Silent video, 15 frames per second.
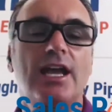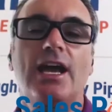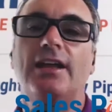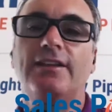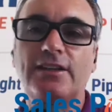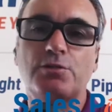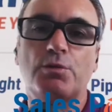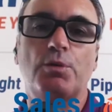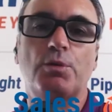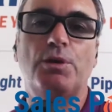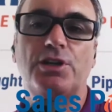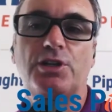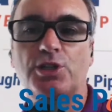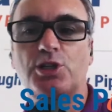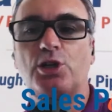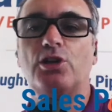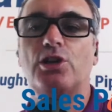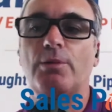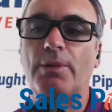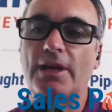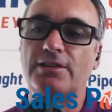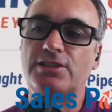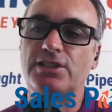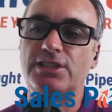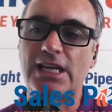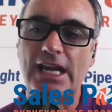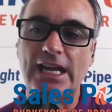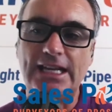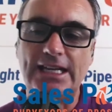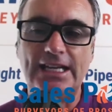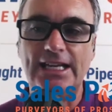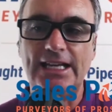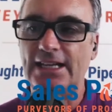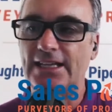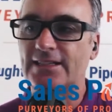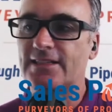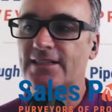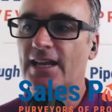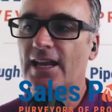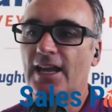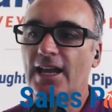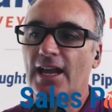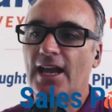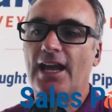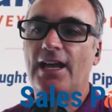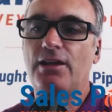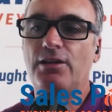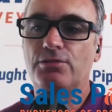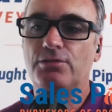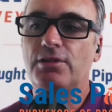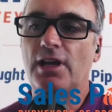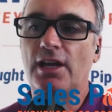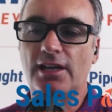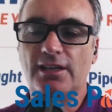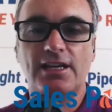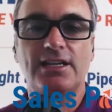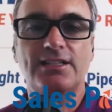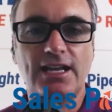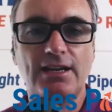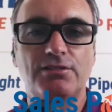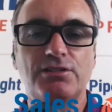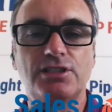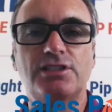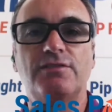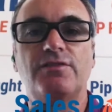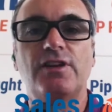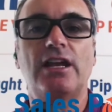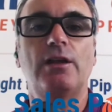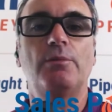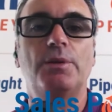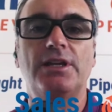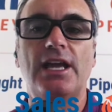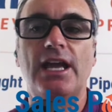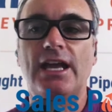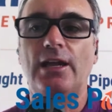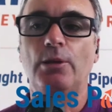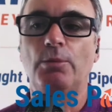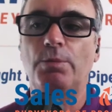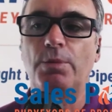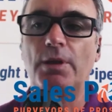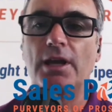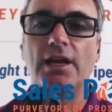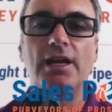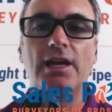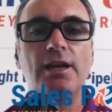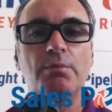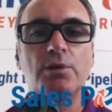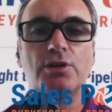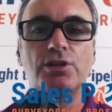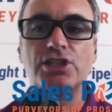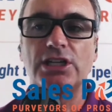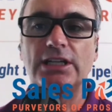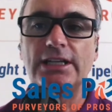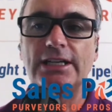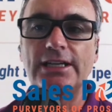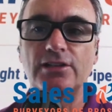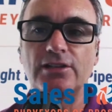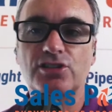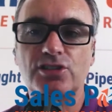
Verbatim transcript: And that's what we wanted to talk about today is how to develop and help emerging leaders.